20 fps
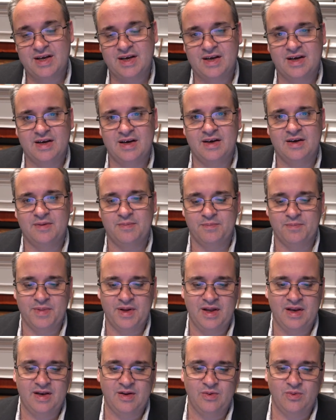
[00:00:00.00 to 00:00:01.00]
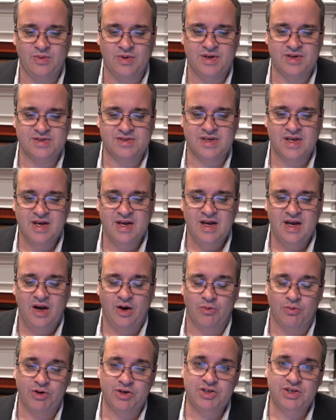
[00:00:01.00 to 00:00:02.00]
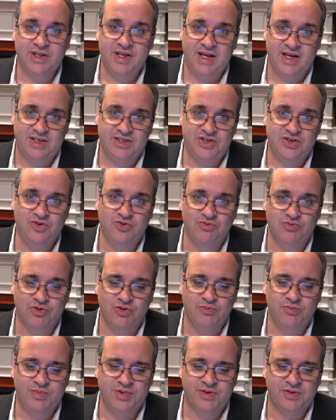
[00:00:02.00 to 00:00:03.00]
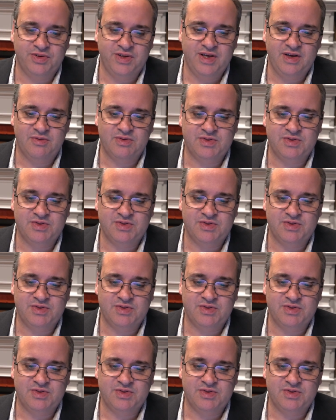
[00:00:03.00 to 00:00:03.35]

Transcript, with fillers: um, and it was originally a two room building.